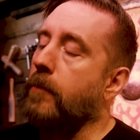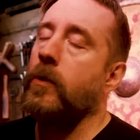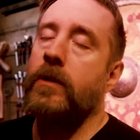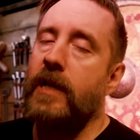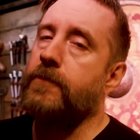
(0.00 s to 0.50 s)

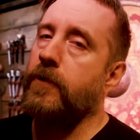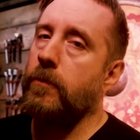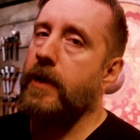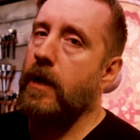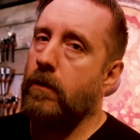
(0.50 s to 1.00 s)
doing less
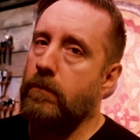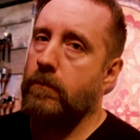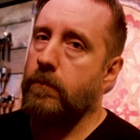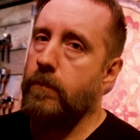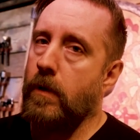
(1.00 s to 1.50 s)
film now.
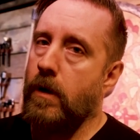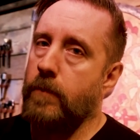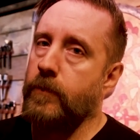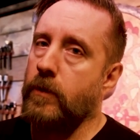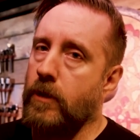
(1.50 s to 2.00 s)

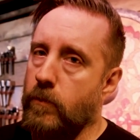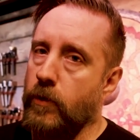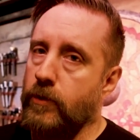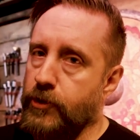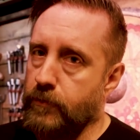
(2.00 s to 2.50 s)
I'm doing a lot
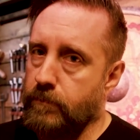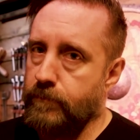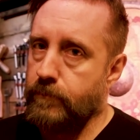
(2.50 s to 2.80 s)
more YouTube